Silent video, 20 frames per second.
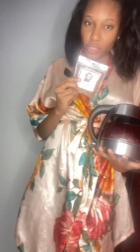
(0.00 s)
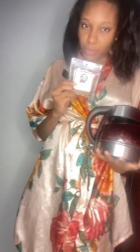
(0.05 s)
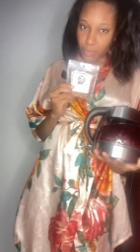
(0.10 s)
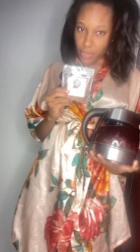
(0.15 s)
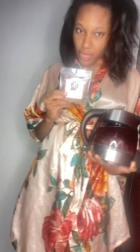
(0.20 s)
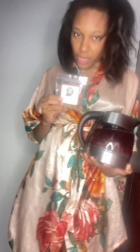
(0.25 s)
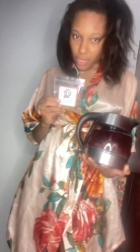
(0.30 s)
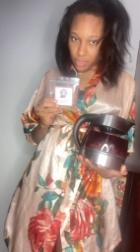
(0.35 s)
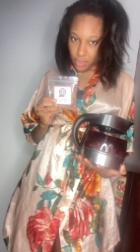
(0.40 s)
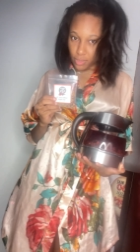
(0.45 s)

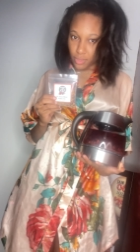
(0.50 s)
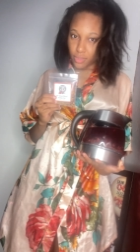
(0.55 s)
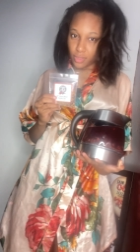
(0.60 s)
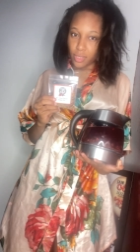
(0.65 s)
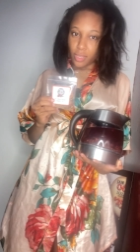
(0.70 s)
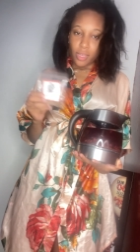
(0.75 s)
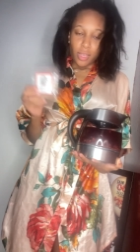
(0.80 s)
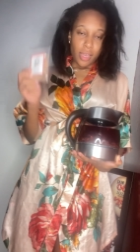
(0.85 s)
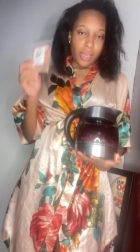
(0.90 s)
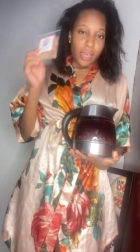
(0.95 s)
blend,
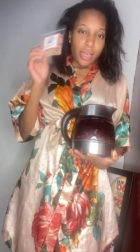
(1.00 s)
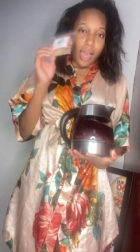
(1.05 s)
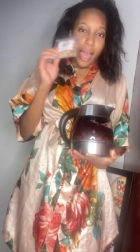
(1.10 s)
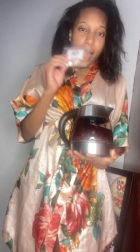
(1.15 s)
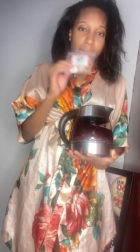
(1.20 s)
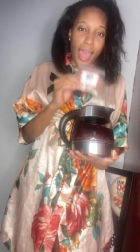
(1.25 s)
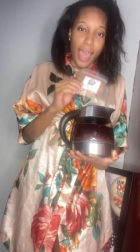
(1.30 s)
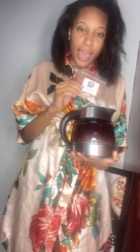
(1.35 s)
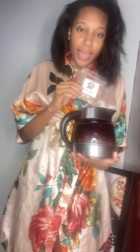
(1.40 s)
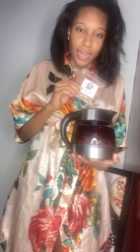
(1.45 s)
I
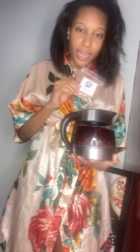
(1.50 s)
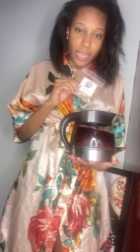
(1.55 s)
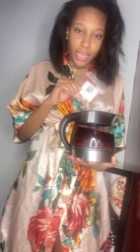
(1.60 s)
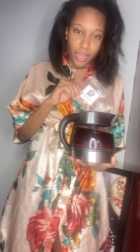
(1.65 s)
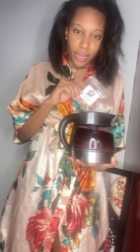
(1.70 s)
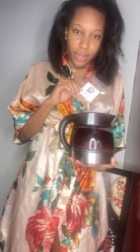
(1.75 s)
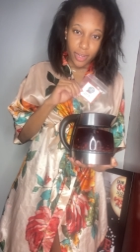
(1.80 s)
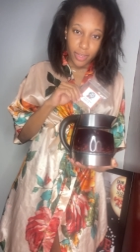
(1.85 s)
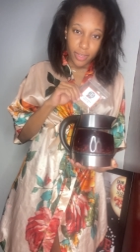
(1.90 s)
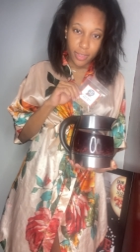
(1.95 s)
add it
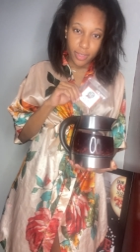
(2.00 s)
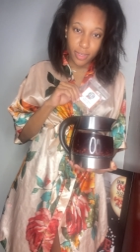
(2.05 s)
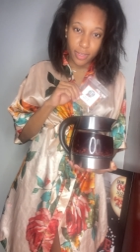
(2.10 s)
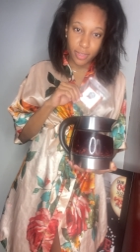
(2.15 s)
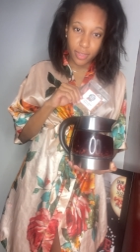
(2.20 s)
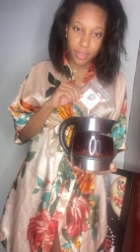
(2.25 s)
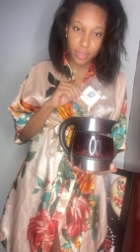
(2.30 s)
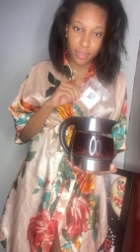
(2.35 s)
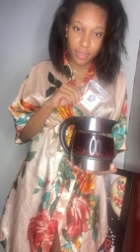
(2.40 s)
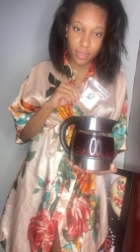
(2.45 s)
here,
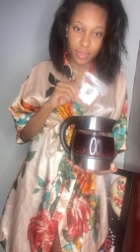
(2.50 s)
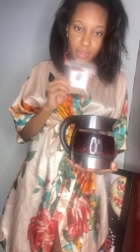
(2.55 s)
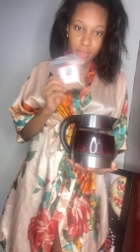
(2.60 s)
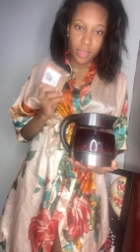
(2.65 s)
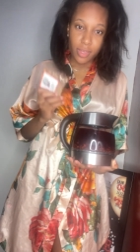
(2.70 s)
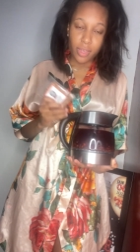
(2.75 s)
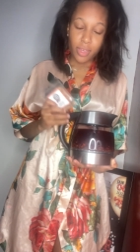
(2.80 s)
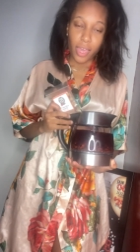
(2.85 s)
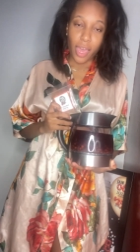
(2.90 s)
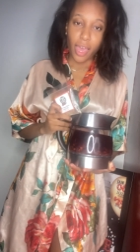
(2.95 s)

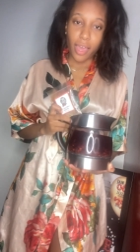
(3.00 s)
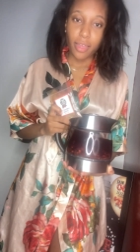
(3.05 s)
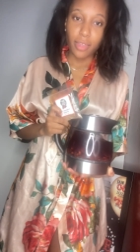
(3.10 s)
okay?